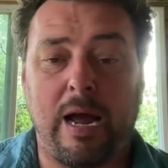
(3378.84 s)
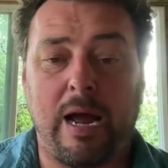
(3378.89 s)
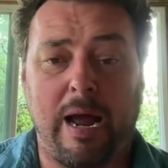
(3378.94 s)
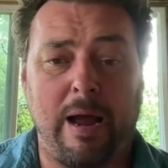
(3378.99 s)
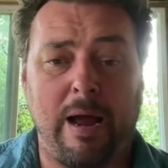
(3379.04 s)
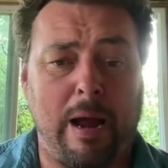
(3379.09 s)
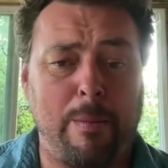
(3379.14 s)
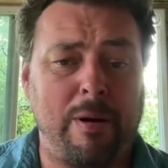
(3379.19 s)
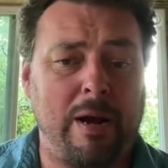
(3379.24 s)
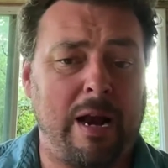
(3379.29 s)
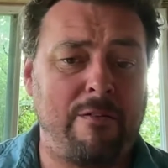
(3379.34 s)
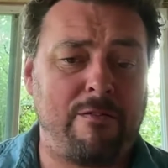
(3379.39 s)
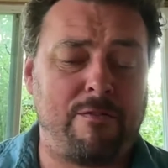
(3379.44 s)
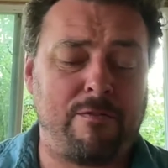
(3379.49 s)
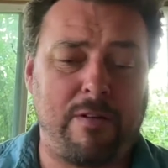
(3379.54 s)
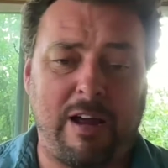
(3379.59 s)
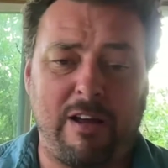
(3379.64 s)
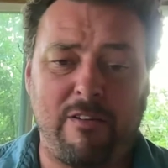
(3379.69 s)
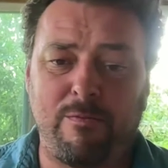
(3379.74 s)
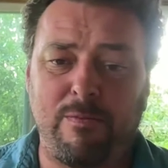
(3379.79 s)
I mean
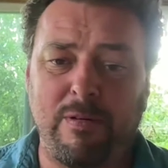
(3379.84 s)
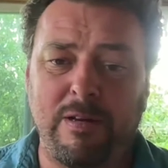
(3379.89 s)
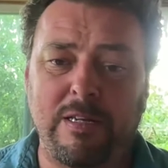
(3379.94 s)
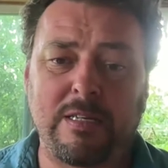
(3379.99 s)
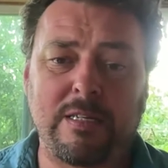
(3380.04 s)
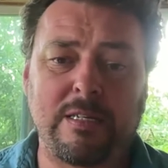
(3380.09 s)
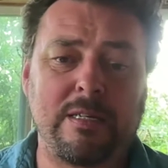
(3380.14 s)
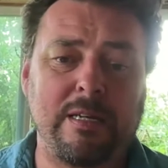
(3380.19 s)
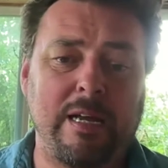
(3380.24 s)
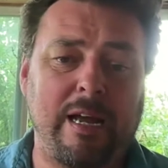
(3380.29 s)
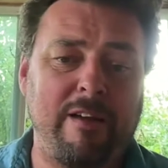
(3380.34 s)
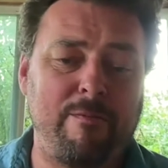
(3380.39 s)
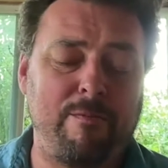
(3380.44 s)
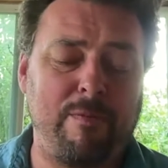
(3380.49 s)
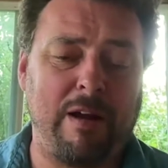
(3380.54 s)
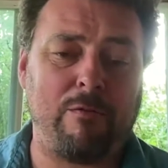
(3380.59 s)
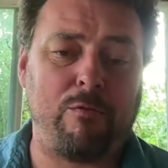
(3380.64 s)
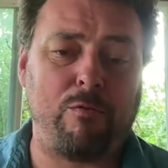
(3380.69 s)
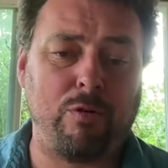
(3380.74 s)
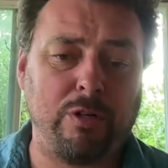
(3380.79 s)
I've
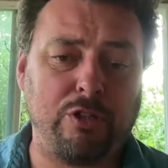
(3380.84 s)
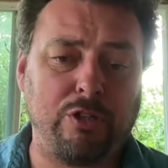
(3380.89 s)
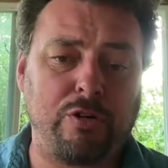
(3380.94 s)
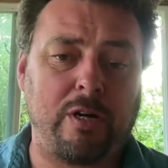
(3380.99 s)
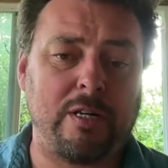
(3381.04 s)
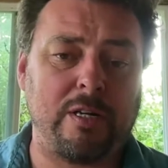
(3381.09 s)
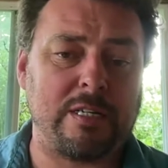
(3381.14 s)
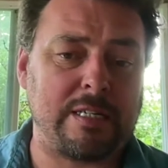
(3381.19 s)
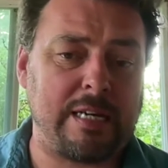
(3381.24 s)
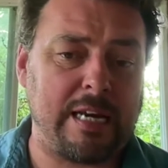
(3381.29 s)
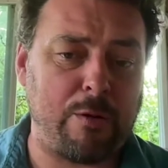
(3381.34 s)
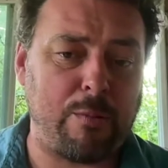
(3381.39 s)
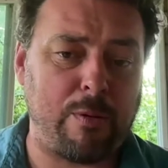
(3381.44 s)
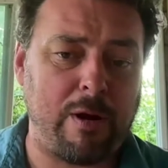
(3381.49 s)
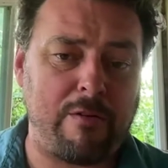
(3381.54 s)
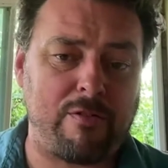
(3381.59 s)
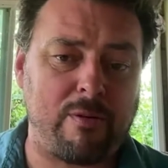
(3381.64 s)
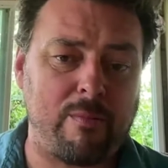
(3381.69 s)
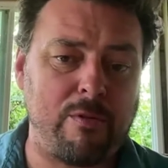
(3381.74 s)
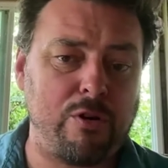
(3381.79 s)
really tried to stay
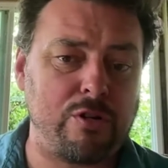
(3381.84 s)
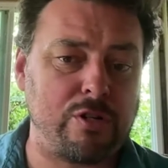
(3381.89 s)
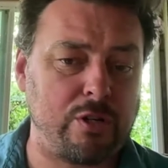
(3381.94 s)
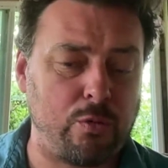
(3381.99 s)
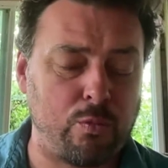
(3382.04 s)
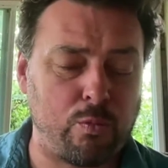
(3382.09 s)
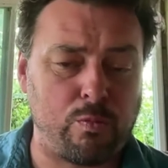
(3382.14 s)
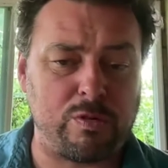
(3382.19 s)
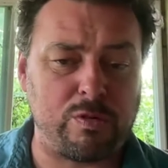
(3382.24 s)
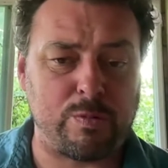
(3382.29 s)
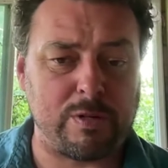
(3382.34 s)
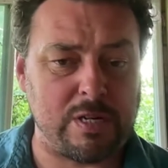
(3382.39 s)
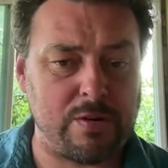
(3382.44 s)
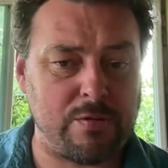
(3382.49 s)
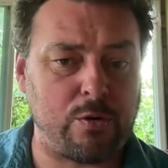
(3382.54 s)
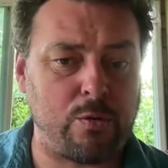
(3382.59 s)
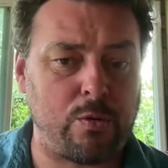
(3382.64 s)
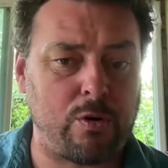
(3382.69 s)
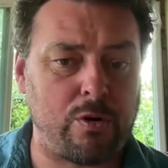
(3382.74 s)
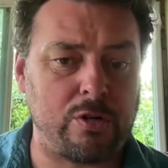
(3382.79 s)
away from using
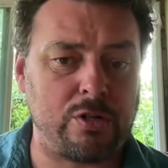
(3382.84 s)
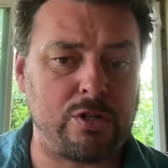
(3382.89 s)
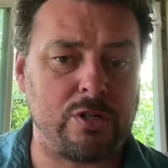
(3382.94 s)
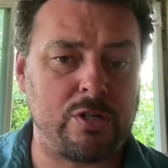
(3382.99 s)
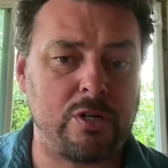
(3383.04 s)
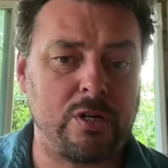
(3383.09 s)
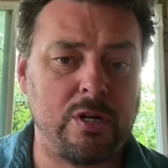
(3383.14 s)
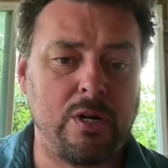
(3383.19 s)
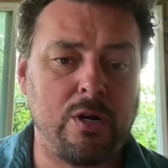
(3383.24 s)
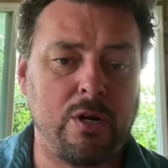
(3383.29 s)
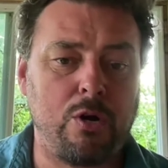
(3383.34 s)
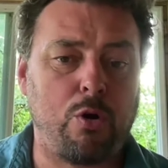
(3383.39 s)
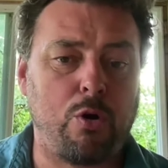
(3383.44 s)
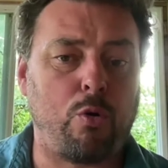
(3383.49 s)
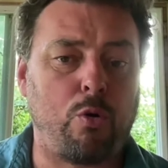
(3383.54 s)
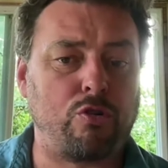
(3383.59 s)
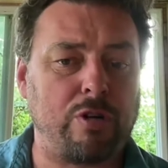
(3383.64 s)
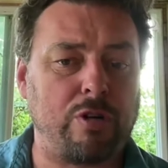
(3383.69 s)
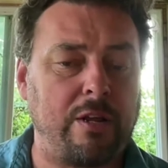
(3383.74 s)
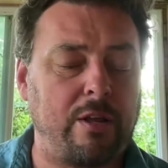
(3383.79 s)
specific words
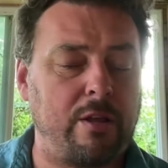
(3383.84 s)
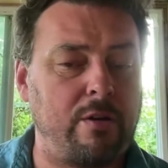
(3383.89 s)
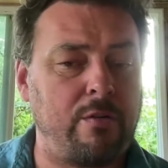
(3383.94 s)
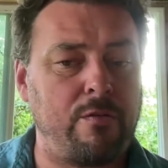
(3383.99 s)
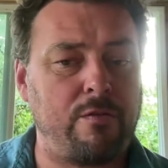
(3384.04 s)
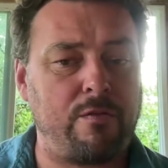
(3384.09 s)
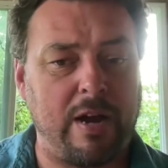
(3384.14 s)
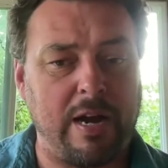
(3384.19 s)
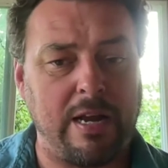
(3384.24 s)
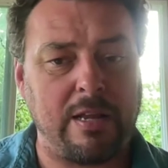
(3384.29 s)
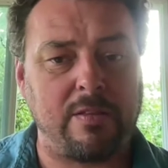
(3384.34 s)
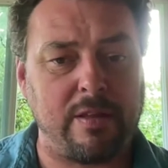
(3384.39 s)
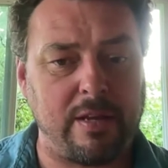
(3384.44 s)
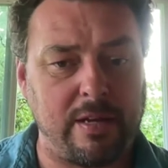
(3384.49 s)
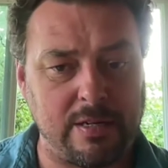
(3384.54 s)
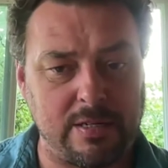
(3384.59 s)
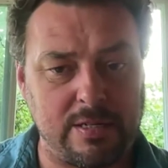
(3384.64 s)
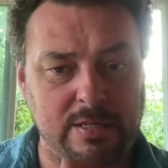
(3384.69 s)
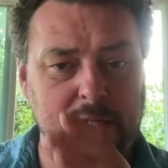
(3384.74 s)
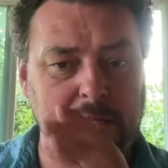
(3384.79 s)
or trying to define
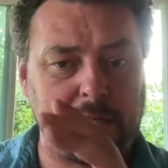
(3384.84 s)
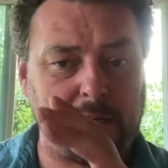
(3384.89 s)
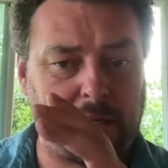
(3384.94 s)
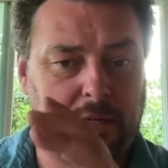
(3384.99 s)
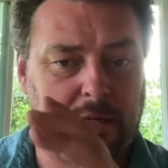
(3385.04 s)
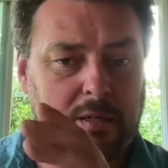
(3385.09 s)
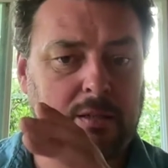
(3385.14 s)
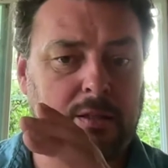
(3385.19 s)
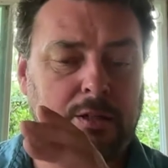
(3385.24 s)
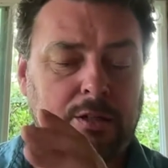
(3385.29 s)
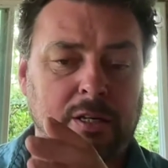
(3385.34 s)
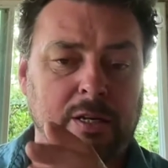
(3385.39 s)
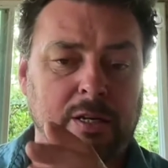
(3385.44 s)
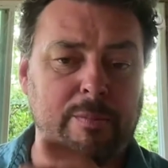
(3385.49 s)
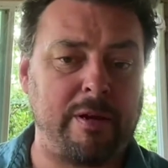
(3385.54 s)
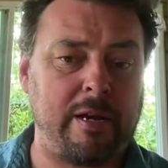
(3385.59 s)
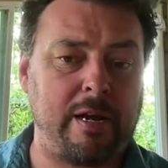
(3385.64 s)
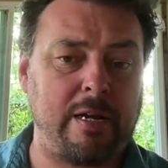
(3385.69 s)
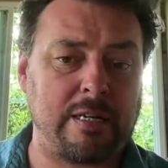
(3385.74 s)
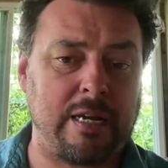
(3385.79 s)
things clearly
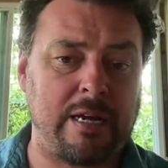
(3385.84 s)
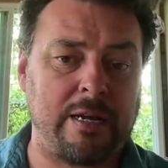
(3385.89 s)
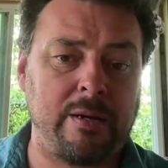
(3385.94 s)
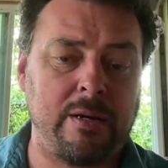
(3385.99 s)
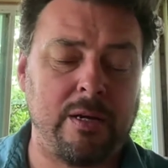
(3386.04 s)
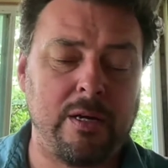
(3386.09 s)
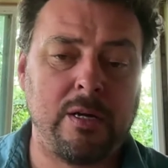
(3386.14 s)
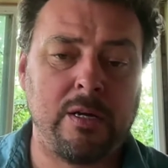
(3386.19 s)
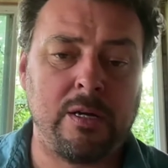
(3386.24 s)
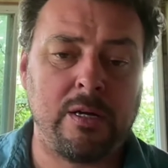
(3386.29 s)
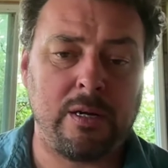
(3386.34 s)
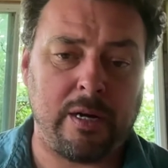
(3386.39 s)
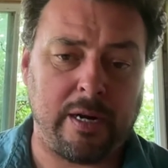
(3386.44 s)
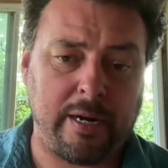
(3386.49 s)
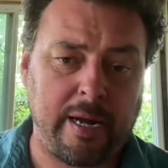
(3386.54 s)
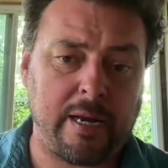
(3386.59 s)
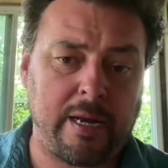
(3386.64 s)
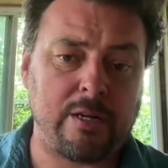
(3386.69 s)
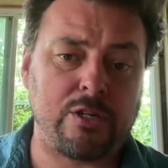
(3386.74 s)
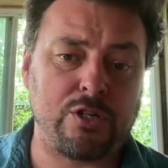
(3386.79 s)
because I
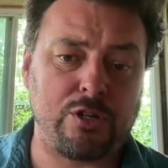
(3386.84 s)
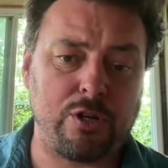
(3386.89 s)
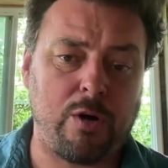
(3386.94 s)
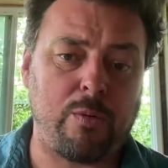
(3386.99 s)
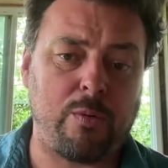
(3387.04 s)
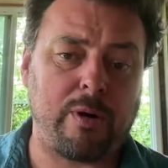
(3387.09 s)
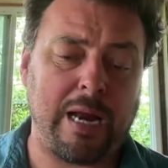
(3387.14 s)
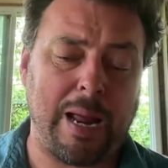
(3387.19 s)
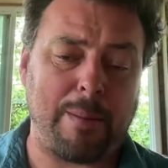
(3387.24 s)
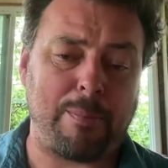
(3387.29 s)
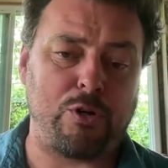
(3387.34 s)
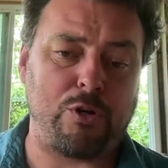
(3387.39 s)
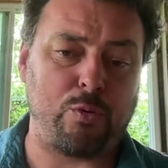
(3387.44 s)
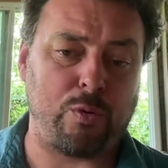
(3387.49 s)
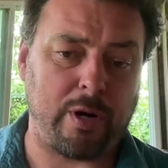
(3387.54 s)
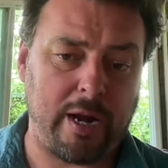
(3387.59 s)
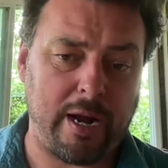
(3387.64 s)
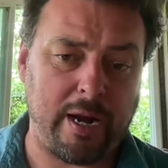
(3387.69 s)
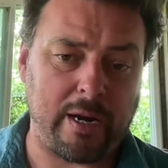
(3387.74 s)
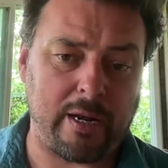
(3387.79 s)
again saw what happened to
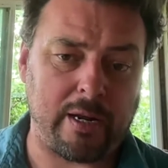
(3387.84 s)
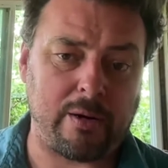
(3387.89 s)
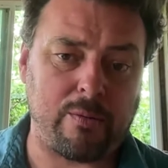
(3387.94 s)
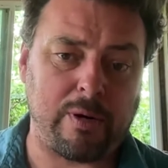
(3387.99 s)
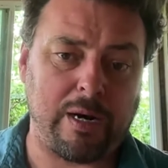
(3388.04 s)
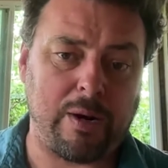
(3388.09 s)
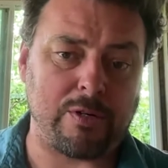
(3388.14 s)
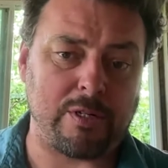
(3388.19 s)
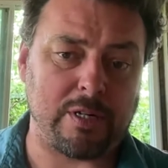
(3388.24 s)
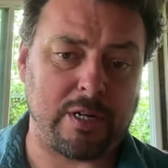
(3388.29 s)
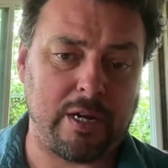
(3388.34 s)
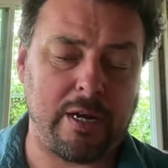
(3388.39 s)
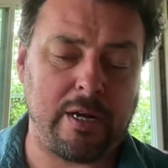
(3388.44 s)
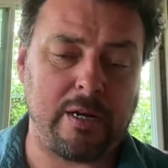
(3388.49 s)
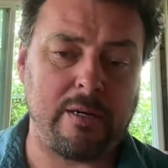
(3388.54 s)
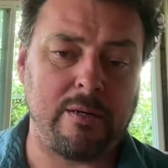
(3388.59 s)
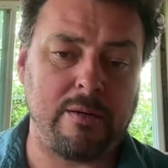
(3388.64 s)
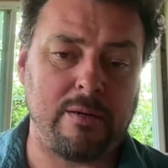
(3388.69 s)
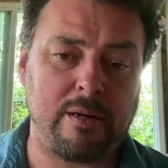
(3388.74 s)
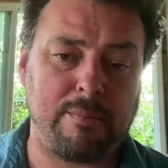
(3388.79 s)
organic when I was a
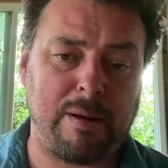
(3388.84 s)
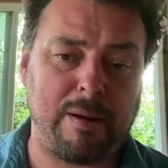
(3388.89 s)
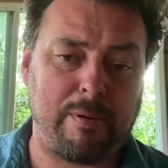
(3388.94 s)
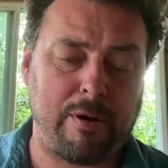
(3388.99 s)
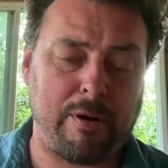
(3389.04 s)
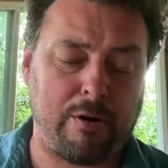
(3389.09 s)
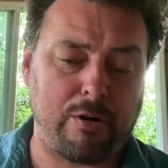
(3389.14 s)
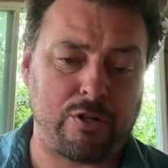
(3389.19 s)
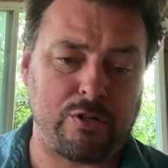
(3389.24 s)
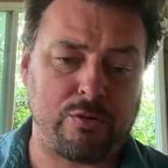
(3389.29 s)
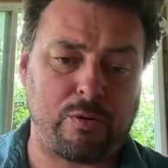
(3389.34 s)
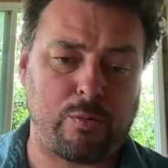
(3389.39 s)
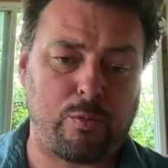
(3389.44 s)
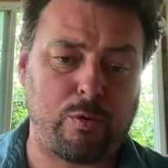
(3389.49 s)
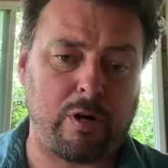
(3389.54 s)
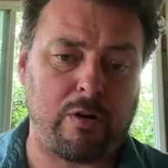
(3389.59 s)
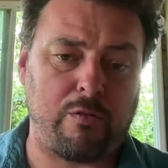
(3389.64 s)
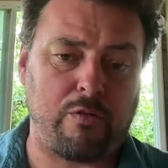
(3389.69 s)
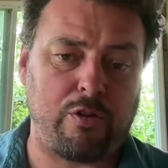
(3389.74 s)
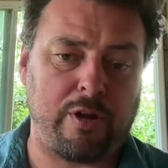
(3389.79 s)
kid and my parents were
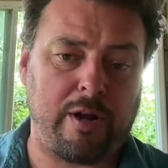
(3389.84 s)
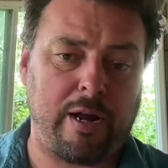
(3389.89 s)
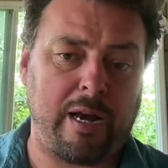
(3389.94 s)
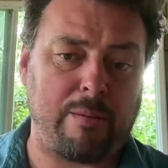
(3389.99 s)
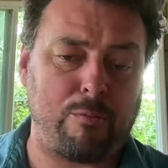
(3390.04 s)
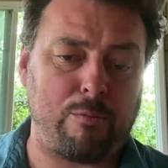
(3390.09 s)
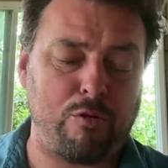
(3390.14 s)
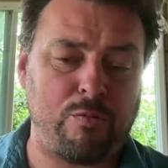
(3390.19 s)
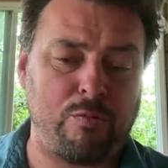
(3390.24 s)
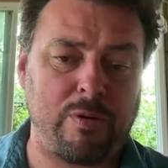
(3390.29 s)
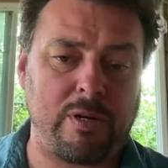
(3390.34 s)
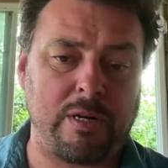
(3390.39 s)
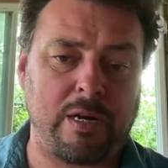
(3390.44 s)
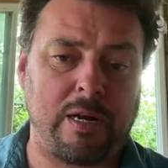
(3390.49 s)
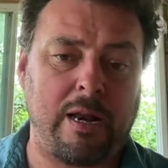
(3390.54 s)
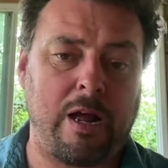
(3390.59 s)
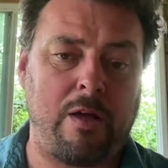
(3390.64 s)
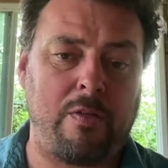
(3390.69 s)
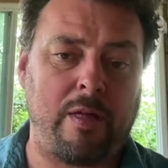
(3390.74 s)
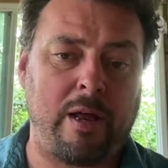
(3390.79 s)
working for the organic movement
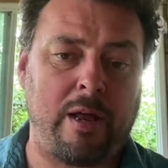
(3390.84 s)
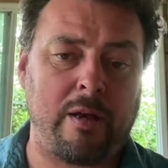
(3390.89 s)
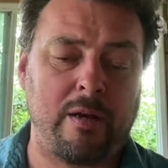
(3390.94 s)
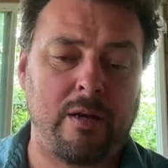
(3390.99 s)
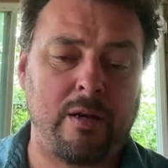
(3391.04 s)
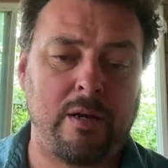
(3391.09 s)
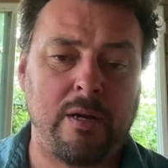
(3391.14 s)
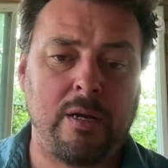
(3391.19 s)
and how that